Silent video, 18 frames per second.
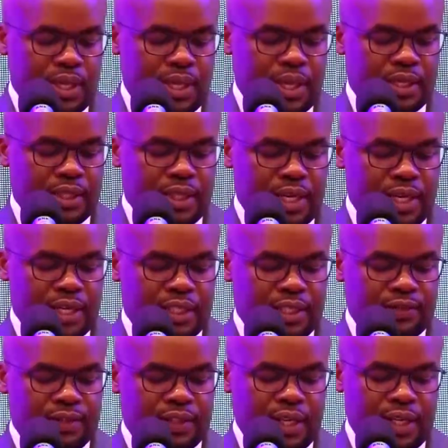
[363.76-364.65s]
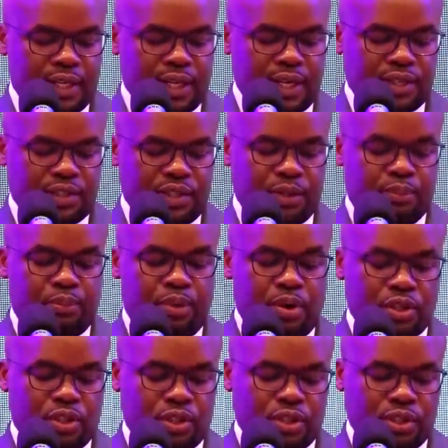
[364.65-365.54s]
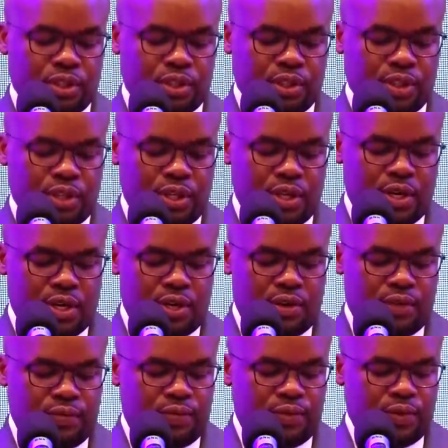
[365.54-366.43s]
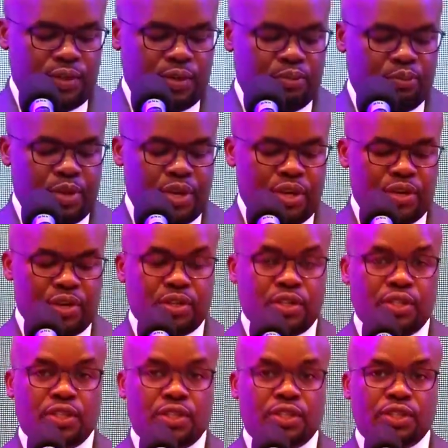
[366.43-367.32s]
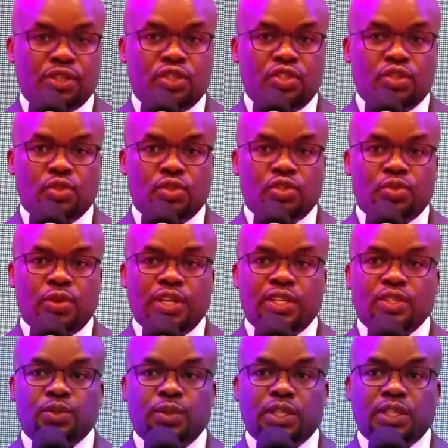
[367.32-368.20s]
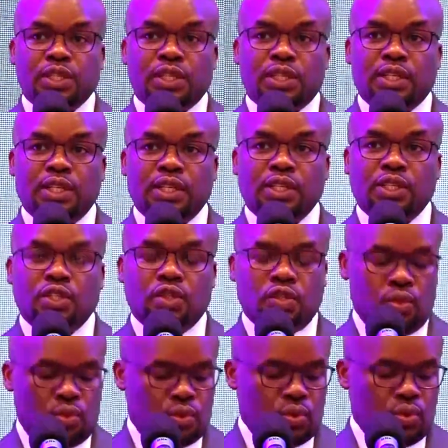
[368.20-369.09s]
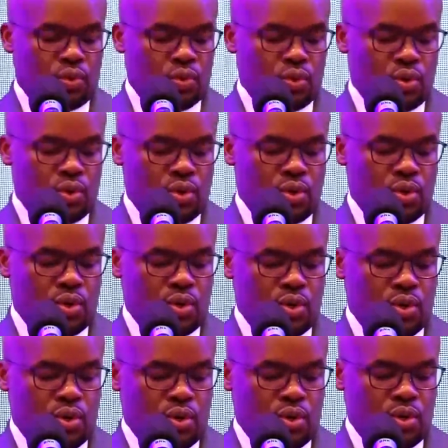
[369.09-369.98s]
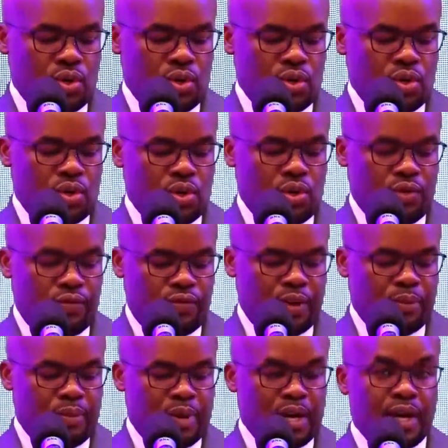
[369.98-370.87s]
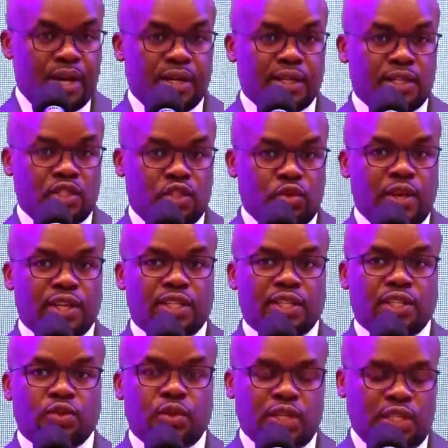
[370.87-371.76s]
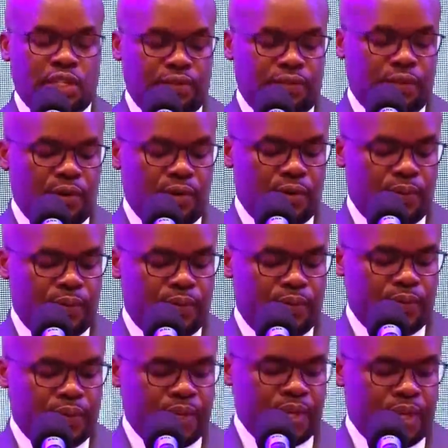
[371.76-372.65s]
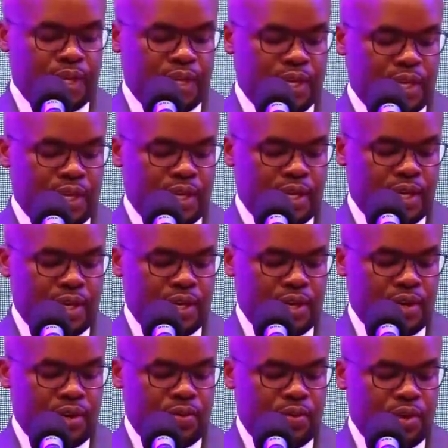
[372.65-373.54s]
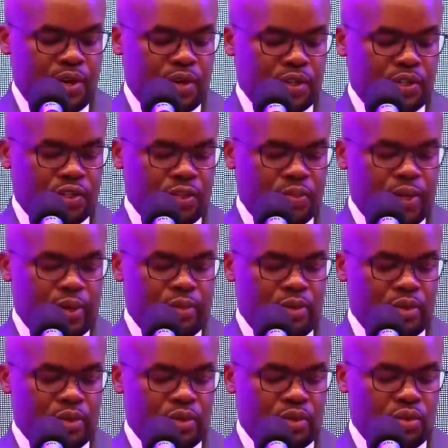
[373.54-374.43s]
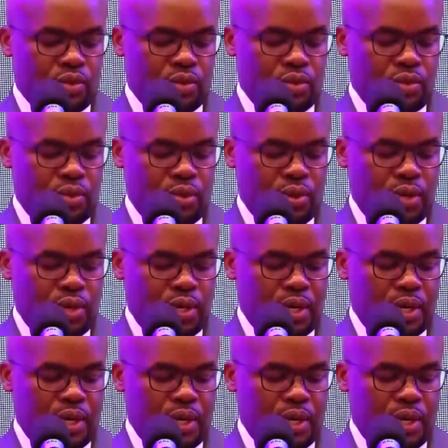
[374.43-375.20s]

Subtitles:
the Executive Secretary's report for the period June 2023 to November 2024. We've also been able to